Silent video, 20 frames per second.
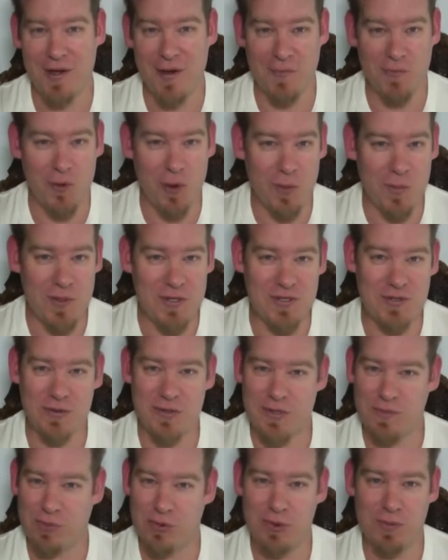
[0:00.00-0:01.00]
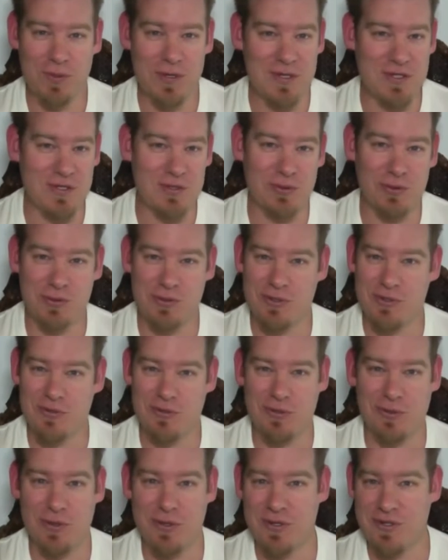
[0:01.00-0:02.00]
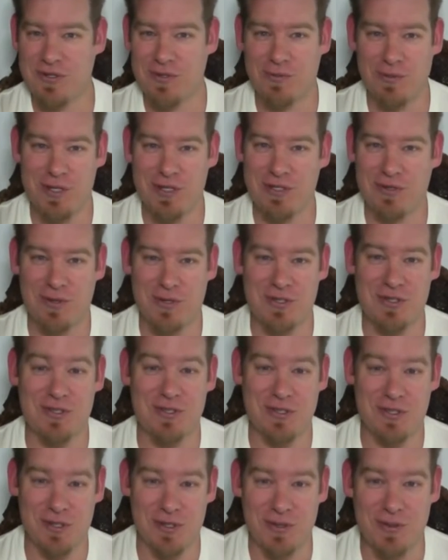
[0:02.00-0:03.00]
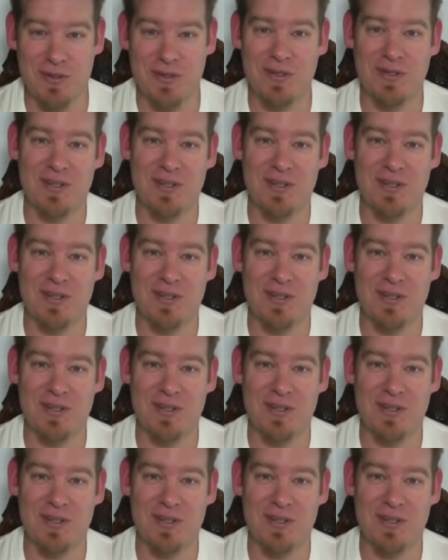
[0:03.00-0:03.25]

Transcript: of open source blueprints, tools, tutorials, and resources too.